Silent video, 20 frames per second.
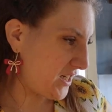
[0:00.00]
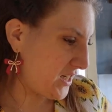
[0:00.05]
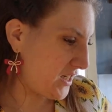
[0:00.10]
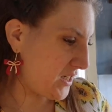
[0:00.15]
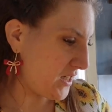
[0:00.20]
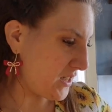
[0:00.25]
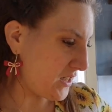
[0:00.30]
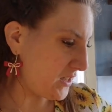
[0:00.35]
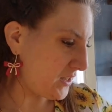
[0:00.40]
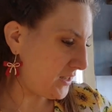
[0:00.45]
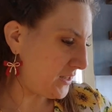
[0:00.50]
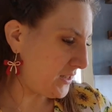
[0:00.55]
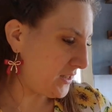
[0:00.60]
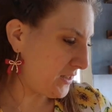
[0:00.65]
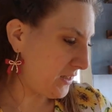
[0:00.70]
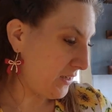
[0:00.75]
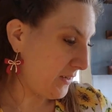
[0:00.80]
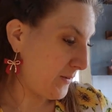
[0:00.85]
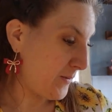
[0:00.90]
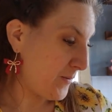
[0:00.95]
days
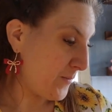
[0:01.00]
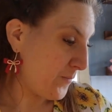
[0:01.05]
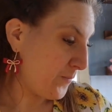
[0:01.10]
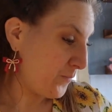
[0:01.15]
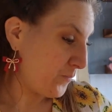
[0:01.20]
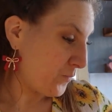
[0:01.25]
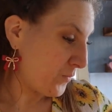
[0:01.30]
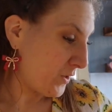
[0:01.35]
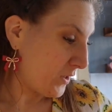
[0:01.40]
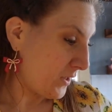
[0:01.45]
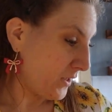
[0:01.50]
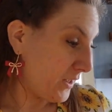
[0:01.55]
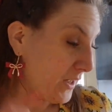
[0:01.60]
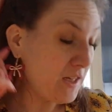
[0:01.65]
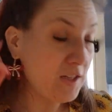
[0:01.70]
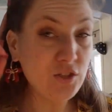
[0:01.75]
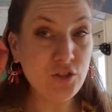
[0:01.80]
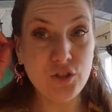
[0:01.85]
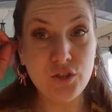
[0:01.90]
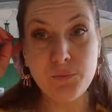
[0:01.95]

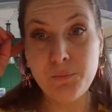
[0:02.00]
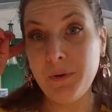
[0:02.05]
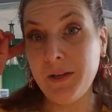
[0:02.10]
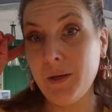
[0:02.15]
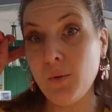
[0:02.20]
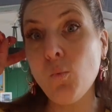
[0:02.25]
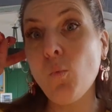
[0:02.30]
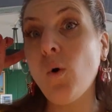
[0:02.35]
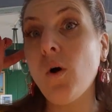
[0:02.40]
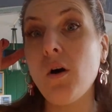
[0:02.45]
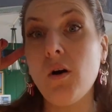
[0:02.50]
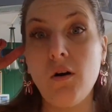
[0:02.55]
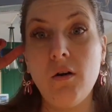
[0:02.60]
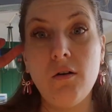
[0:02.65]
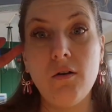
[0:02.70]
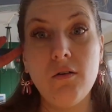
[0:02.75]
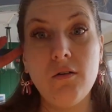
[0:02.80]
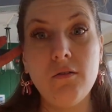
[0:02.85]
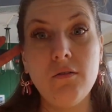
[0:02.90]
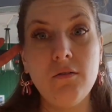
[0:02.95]
in just plain
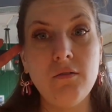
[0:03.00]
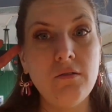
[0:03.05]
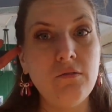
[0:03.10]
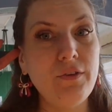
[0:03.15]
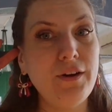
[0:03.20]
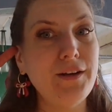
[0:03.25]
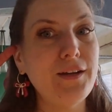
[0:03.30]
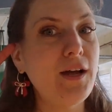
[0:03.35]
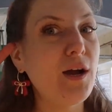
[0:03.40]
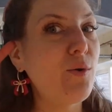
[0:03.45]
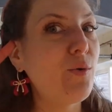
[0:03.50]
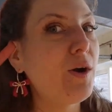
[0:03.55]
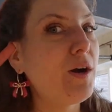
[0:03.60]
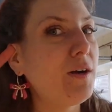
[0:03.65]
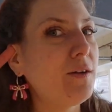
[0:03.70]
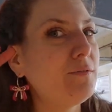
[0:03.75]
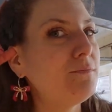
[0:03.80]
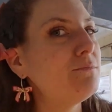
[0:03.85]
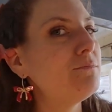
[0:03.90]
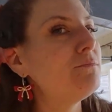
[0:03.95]
water. Right now
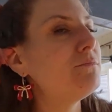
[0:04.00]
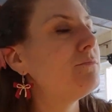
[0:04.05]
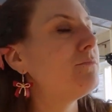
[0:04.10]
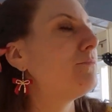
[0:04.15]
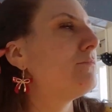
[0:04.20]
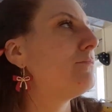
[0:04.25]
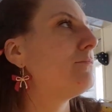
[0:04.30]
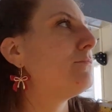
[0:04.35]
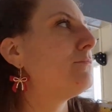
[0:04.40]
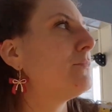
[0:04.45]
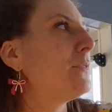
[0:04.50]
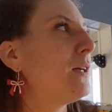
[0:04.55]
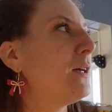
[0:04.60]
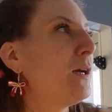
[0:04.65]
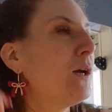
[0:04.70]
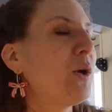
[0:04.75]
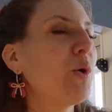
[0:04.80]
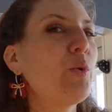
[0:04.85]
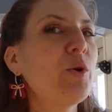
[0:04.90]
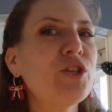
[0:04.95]
I'm
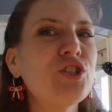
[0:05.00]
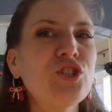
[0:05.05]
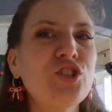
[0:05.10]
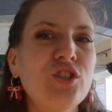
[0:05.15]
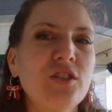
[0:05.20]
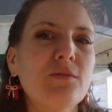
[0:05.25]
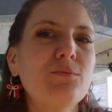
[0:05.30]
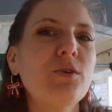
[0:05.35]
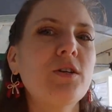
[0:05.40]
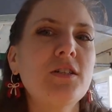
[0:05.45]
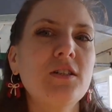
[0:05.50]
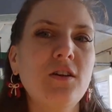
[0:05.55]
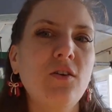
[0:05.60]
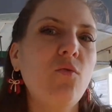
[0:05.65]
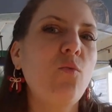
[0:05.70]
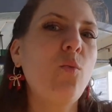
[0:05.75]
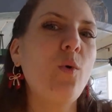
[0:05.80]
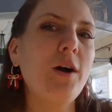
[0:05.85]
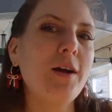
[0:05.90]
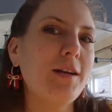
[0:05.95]
questioning
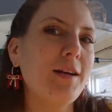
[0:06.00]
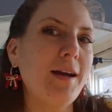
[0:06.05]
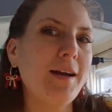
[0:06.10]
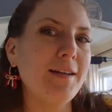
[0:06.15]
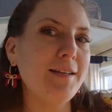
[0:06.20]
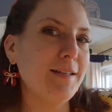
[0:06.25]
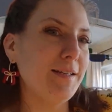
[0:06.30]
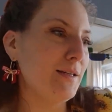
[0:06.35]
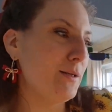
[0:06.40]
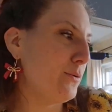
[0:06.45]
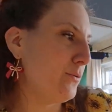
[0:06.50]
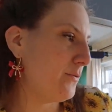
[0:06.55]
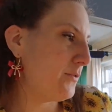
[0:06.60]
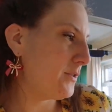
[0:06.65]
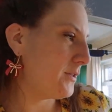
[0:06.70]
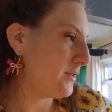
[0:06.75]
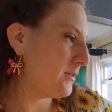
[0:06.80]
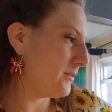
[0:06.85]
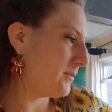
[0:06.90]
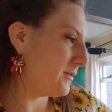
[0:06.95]
myself why I
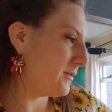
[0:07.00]
didn't